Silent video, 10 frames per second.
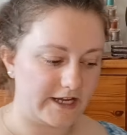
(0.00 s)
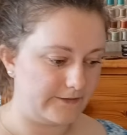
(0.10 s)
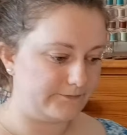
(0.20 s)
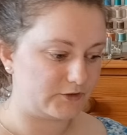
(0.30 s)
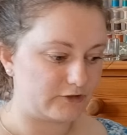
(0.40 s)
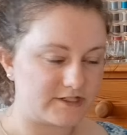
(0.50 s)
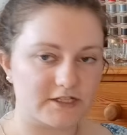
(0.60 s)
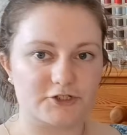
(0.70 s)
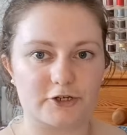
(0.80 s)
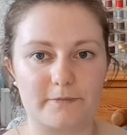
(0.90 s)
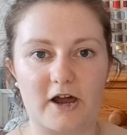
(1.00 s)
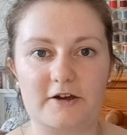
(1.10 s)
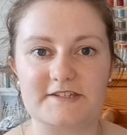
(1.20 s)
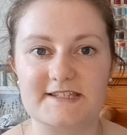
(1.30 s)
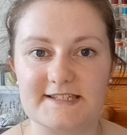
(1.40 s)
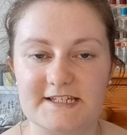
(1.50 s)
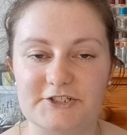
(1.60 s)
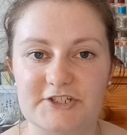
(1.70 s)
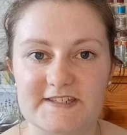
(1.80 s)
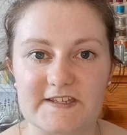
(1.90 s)
um, cross stitch shop Hearts and
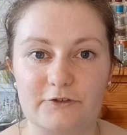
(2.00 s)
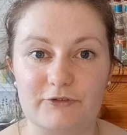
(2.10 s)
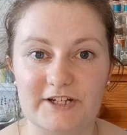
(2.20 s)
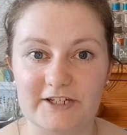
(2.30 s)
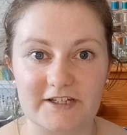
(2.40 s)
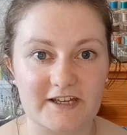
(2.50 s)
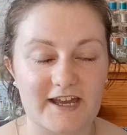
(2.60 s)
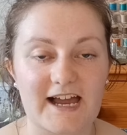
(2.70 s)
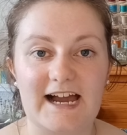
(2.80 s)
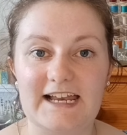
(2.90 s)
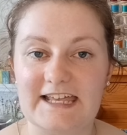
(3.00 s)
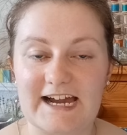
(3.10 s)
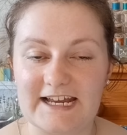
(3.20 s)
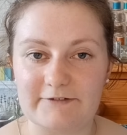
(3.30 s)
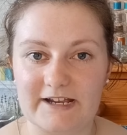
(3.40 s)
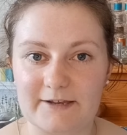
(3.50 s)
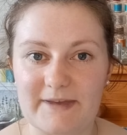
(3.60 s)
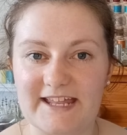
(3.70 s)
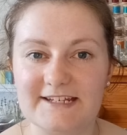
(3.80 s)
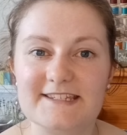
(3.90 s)
Stitches in Greenock. Highly, highly
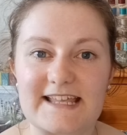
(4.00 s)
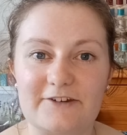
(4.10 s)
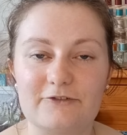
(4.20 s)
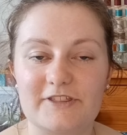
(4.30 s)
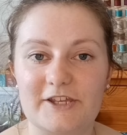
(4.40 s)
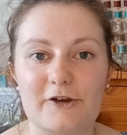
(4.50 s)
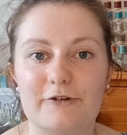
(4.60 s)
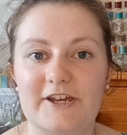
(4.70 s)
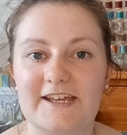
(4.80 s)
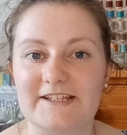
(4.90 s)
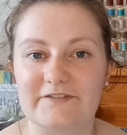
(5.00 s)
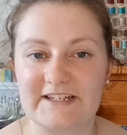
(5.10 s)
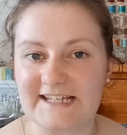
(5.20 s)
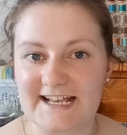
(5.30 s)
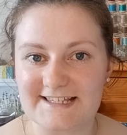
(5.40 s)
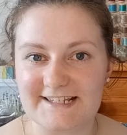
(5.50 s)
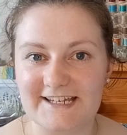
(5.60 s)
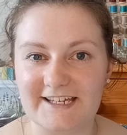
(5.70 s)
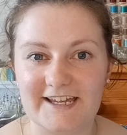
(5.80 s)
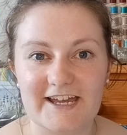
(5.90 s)
recommend. Sandra, the owner, is
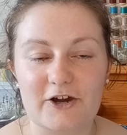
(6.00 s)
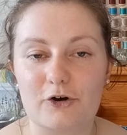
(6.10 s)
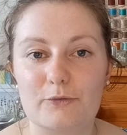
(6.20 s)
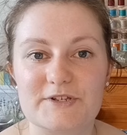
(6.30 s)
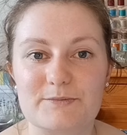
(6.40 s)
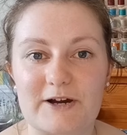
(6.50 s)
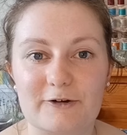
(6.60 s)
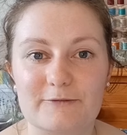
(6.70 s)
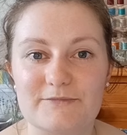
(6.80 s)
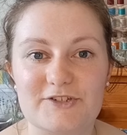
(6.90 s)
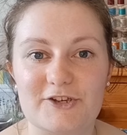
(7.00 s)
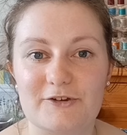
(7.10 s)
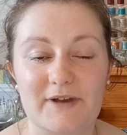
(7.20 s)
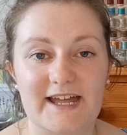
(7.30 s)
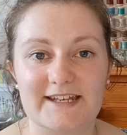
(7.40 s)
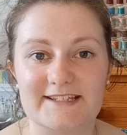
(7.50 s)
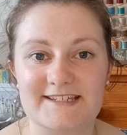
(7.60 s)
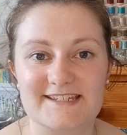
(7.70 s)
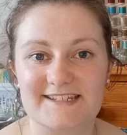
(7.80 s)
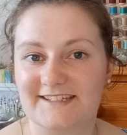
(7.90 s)
fantastic. Always welcomes you, and
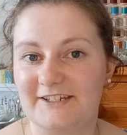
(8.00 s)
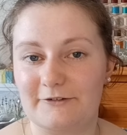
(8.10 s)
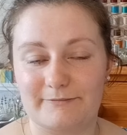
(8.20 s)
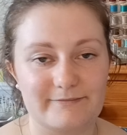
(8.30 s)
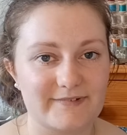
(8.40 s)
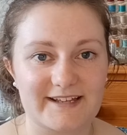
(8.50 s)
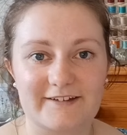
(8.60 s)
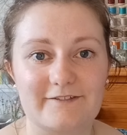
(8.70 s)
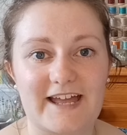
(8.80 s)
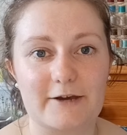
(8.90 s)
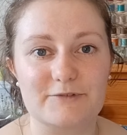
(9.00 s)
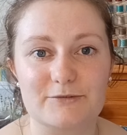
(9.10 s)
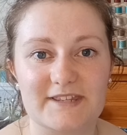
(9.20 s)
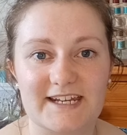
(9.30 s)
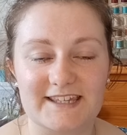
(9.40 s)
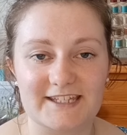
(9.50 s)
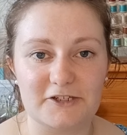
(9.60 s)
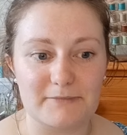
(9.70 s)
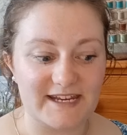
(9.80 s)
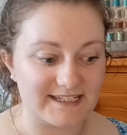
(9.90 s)
you know helps you with anything you
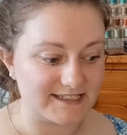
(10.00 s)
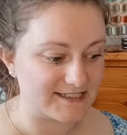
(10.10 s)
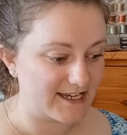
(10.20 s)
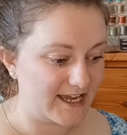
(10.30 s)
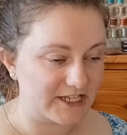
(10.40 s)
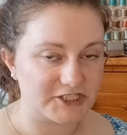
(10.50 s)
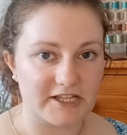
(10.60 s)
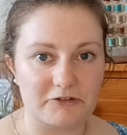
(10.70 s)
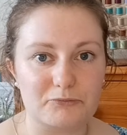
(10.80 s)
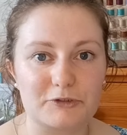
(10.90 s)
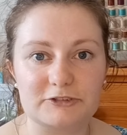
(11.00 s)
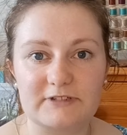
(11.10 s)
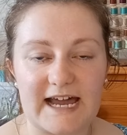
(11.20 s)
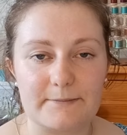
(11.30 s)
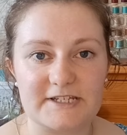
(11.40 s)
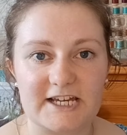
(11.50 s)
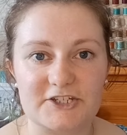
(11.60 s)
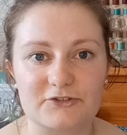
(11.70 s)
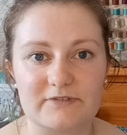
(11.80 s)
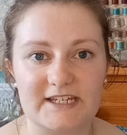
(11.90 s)
may need. She sells wool,
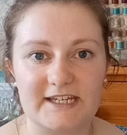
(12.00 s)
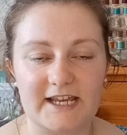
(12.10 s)
haberdashery